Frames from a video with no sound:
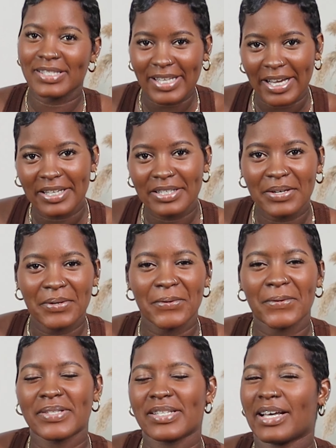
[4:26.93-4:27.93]
second
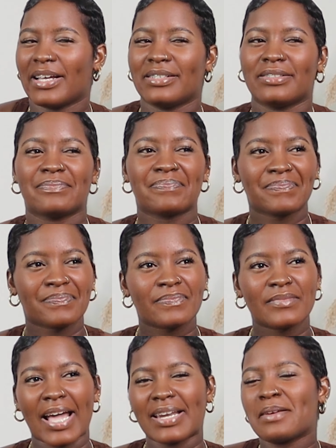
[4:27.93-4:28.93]
coat and
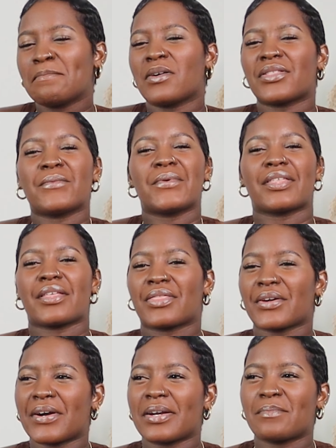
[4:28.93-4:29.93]
I didn't bother with a
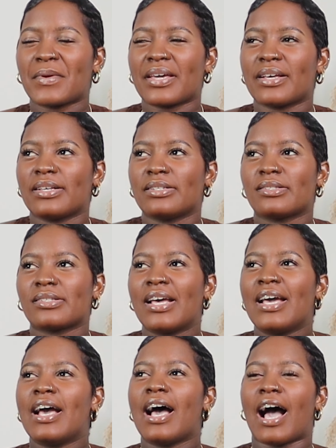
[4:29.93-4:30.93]
third because
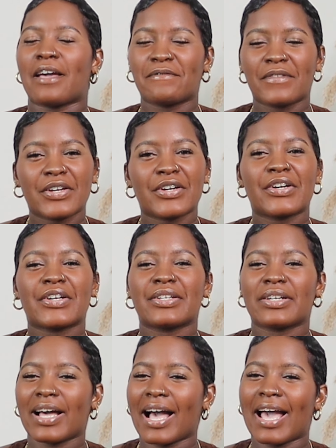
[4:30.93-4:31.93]
I
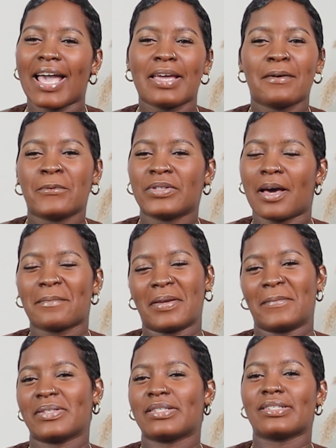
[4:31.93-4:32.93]
figured I will not be
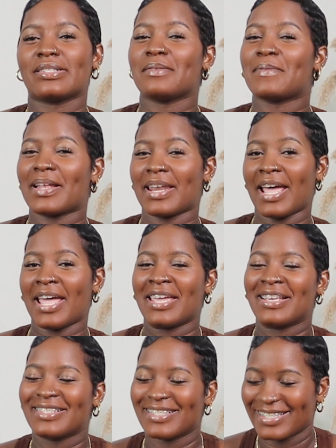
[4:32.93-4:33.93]
able to sleep at
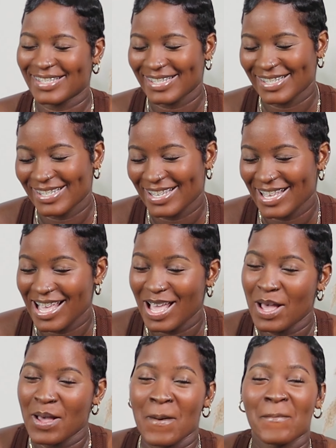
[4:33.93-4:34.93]
night.
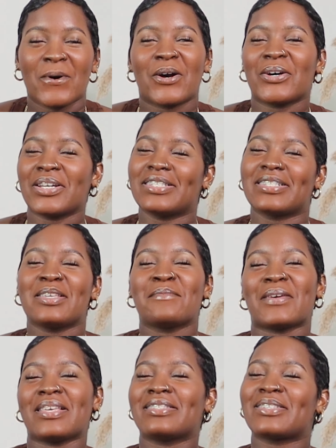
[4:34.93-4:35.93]
I'm going to
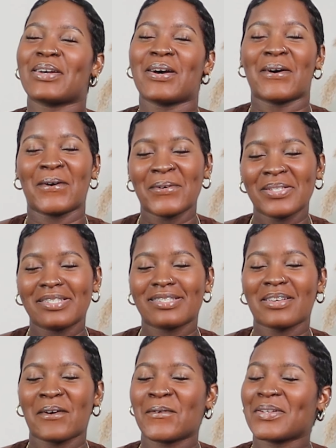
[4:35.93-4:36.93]
sleep into the house
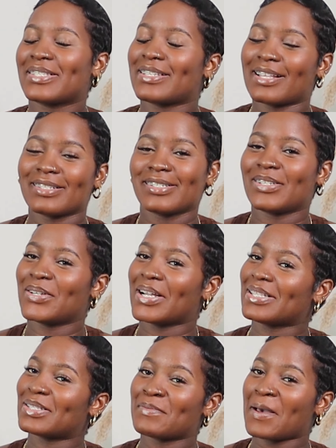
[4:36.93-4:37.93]
with that color
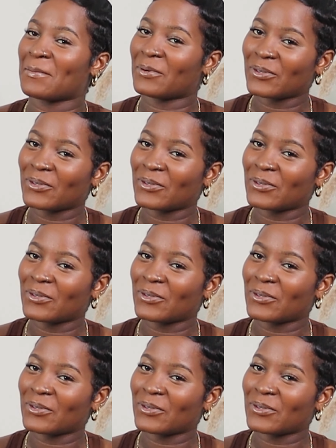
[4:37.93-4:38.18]
into my